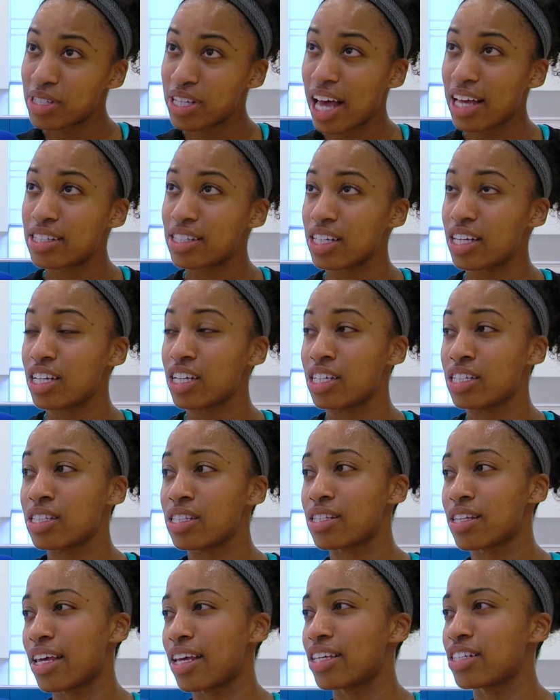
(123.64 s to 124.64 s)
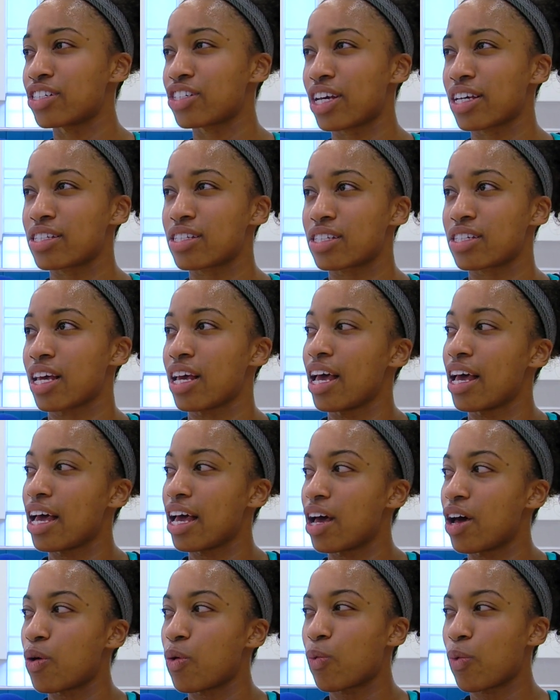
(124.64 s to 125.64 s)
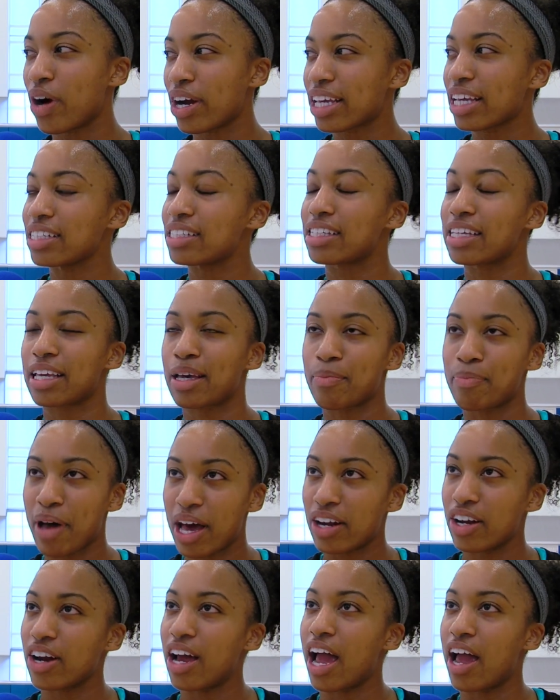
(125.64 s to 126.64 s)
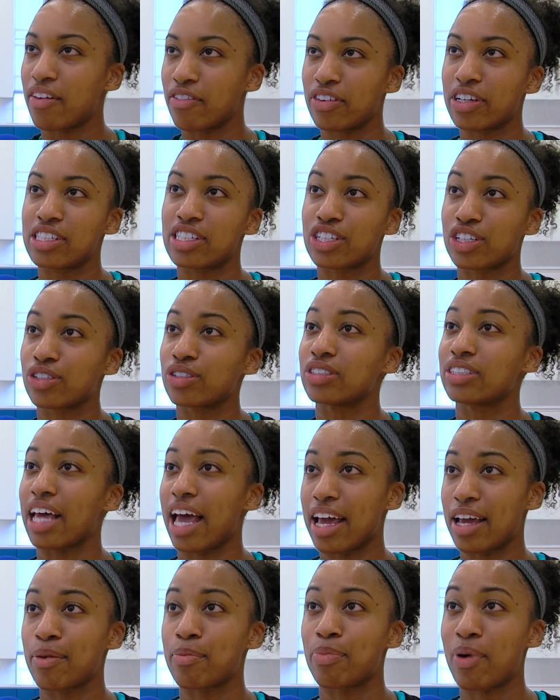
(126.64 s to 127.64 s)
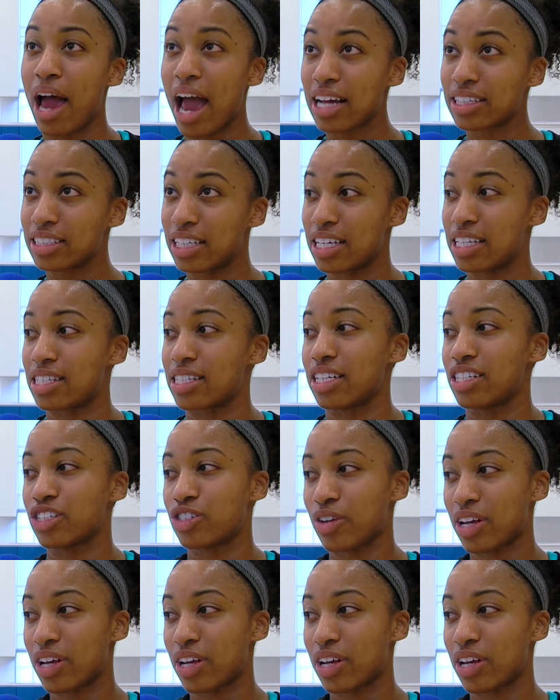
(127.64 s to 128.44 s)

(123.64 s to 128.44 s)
sessions and just working to get better every single day in practice and